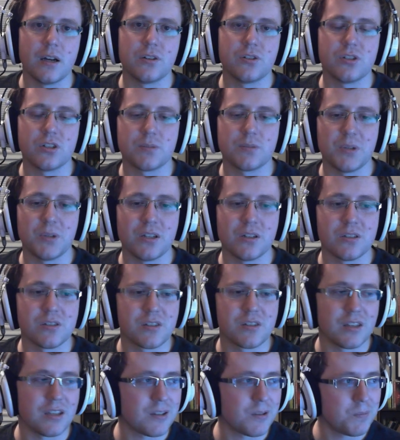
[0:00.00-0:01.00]
just
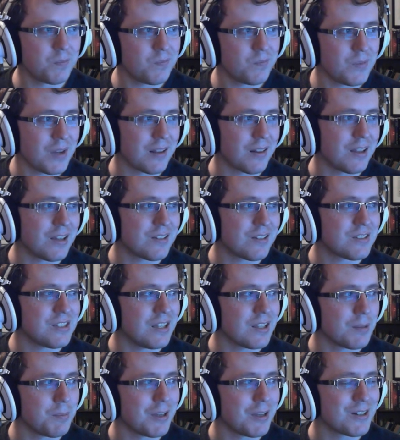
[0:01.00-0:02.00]
because, like, I like
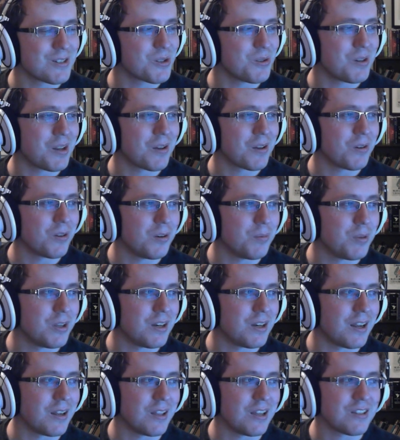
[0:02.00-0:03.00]
seeing the meta slow down a little
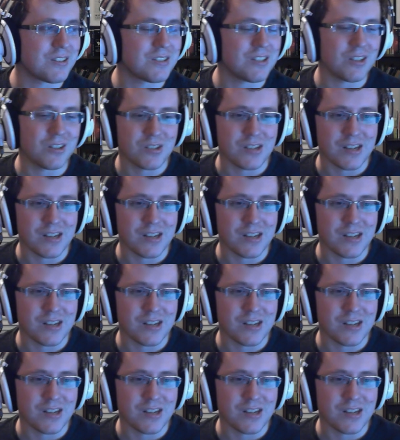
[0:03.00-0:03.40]
bit. I like seeing